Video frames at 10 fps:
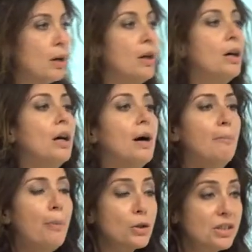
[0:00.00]
a
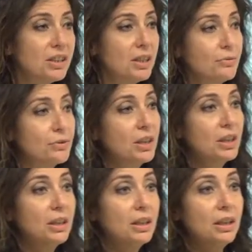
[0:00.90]
positive uh,
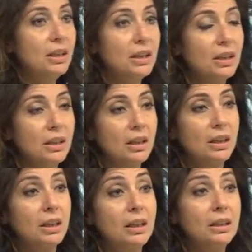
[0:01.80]

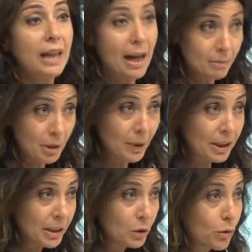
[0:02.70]

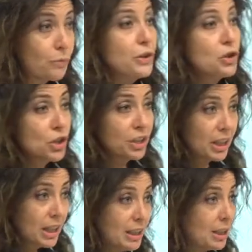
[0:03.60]
time-dependent coefficient
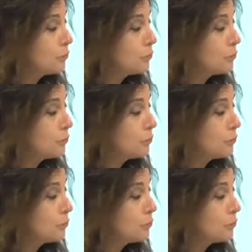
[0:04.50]
in the